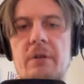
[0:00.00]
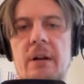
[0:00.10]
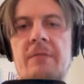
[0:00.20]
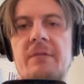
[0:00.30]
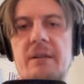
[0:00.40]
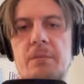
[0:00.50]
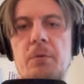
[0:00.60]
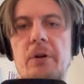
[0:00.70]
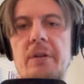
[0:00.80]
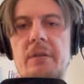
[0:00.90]
At this
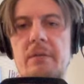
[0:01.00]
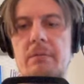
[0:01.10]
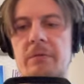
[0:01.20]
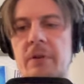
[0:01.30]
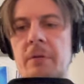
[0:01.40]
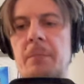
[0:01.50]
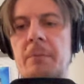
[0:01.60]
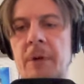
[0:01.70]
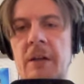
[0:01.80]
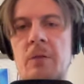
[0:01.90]
point, the
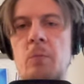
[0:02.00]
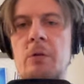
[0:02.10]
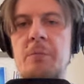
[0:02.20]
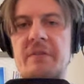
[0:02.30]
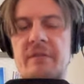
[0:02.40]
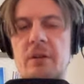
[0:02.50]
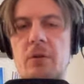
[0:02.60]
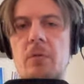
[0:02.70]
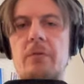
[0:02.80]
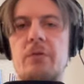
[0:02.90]
remaining will be
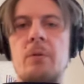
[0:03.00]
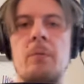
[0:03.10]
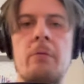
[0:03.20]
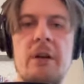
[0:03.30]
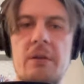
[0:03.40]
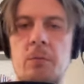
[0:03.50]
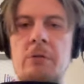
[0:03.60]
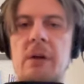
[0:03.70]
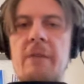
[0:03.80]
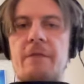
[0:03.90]
zero, so read
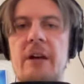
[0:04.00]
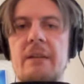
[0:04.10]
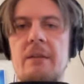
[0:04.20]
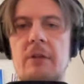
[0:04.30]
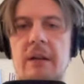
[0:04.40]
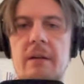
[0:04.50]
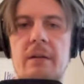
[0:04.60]
will effectively,